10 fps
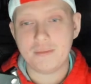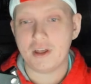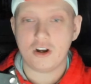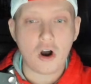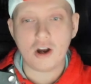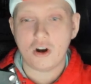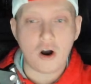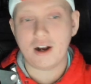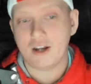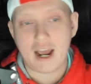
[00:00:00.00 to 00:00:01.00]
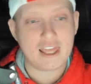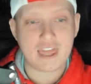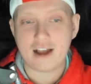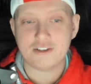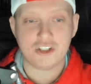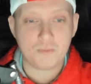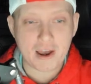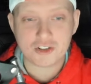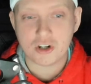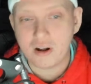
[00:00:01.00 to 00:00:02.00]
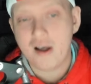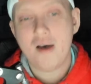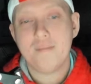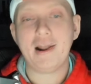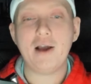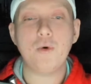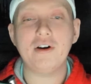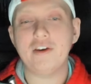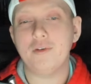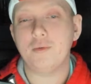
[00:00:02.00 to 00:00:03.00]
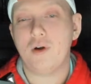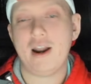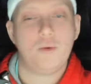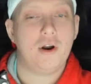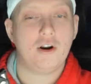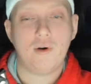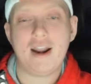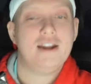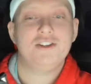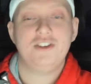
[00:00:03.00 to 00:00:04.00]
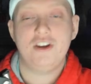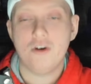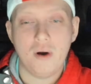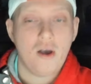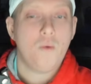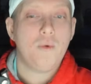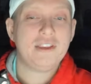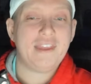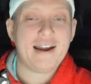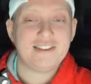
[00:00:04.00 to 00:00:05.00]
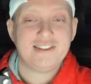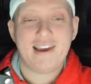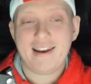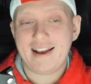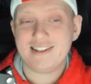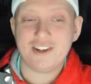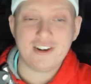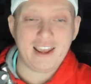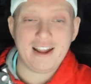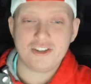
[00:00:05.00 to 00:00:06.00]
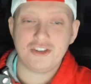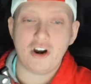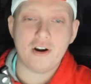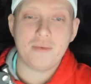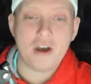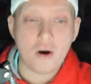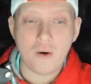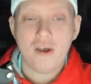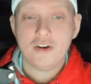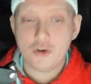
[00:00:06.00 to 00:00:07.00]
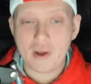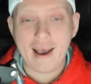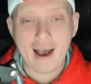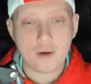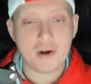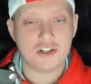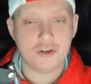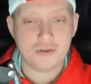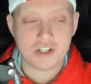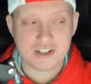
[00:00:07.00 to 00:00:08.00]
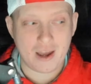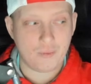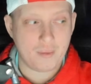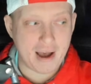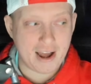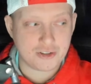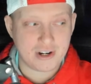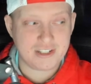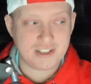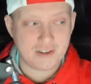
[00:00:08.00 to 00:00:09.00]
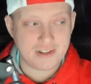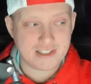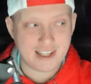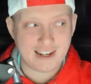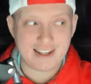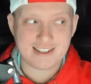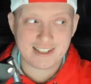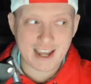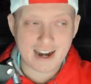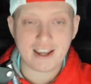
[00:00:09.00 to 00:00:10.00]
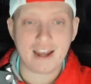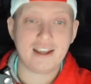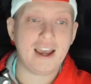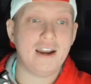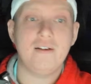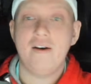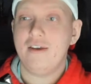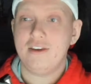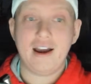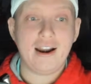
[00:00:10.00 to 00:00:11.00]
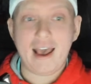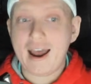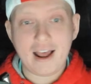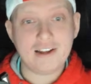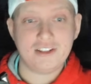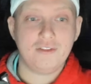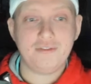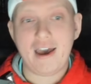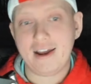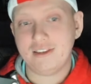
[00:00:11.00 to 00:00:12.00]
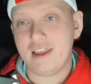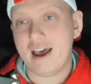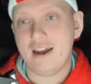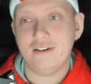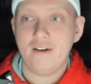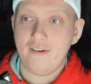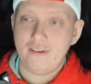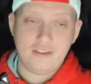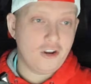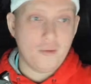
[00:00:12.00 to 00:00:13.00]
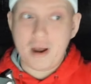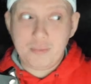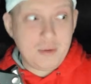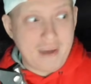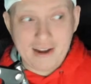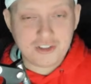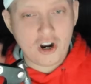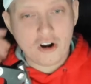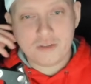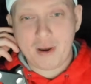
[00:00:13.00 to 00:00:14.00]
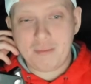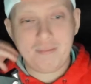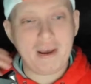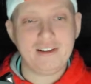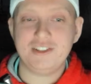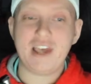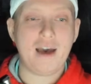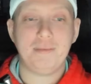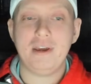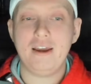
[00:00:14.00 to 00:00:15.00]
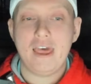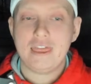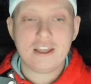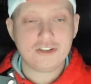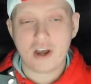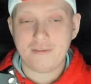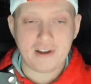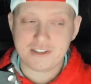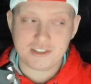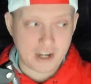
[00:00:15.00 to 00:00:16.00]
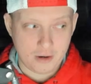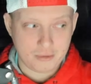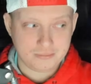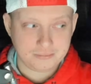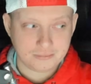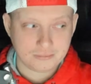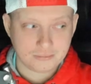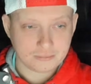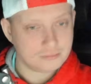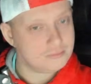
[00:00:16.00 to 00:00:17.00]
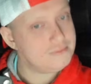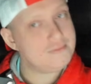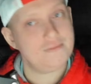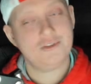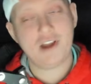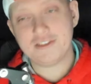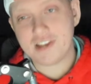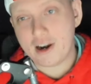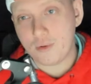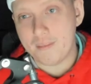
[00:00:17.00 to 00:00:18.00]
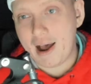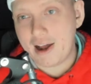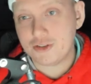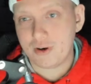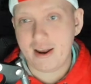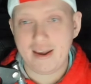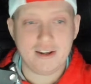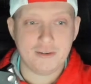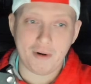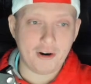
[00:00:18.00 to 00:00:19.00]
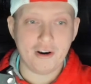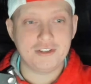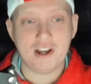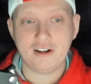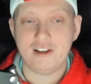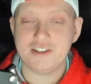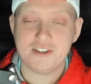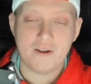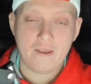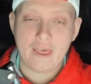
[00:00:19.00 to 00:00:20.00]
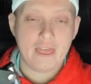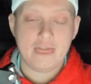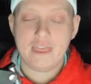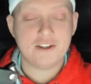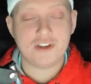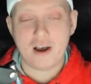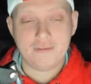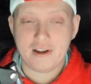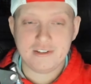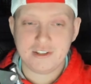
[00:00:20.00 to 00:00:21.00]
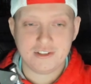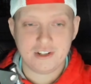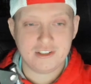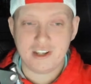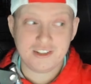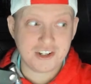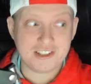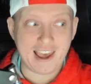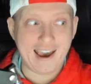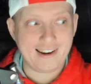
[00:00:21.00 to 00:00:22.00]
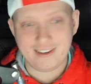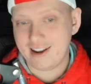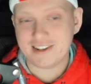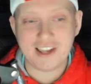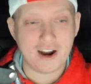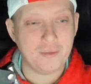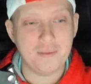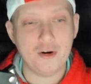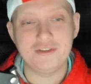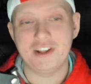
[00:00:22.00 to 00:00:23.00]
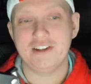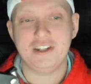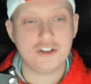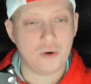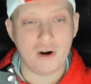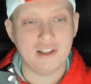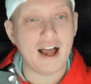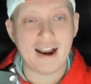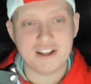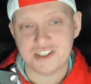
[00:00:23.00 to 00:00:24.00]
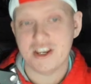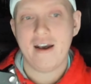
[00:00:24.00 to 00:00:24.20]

him the gawk gawk 9,000 special, but I will give him credit where credit is due. With that said, I still can't start him, though, due to how much usage that Ramondre Stevenson is getting. And again, you got to add on to the fact that, you know, it might be Mac Jones, might be Bailey Zappi. This offense is terrible. So outside of Ramondre and Demario Douglas, this offense is just sad. Next up, we move to the Detroit Lions